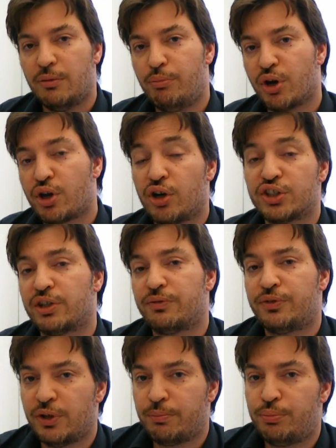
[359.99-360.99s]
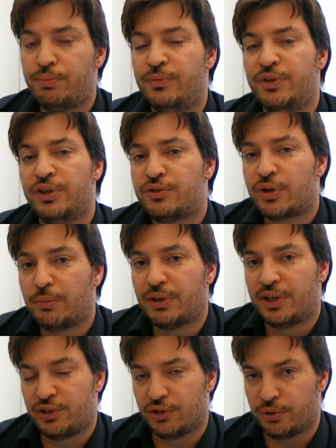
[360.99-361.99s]
because of the, the trouble
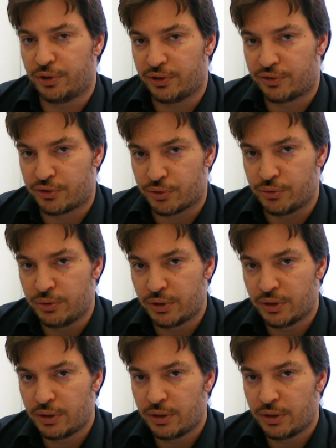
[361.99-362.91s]
that you're going through.